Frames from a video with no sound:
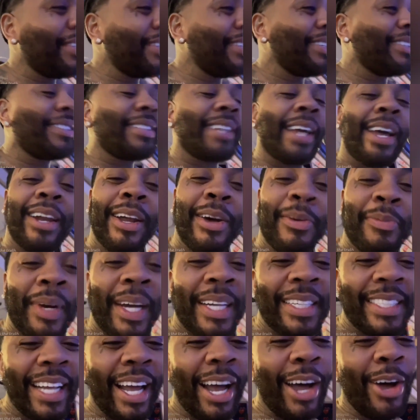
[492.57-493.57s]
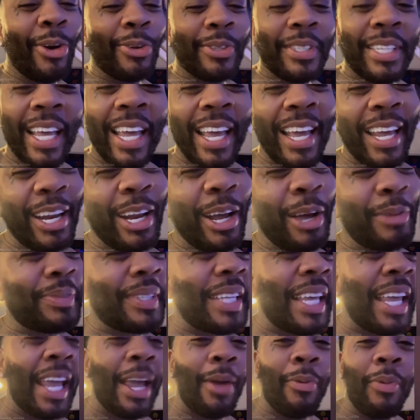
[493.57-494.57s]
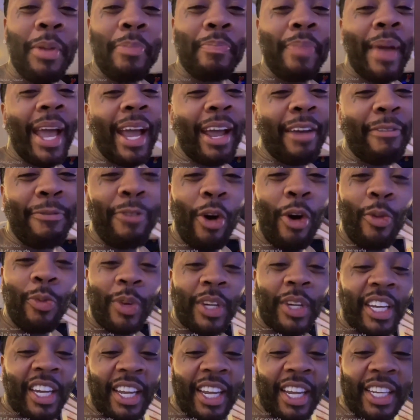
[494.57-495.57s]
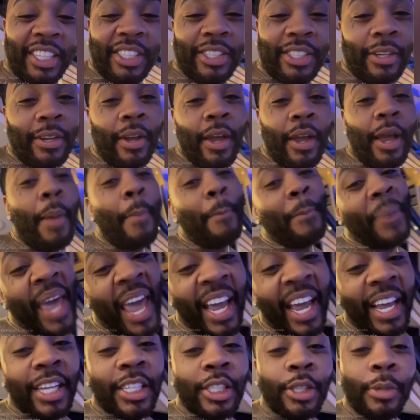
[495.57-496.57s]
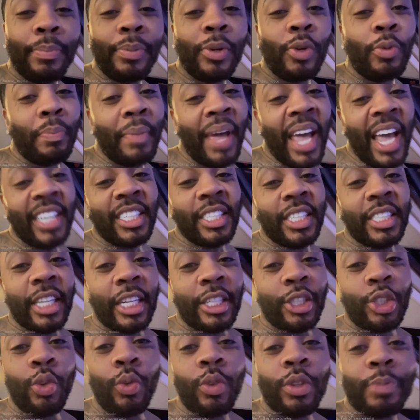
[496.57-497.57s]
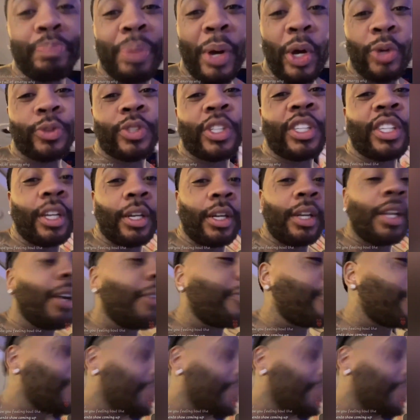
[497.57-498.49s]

Shout out my dog, tearing up 10, we back and forth with the issue. Package of blue magic that you was supposed to deliver.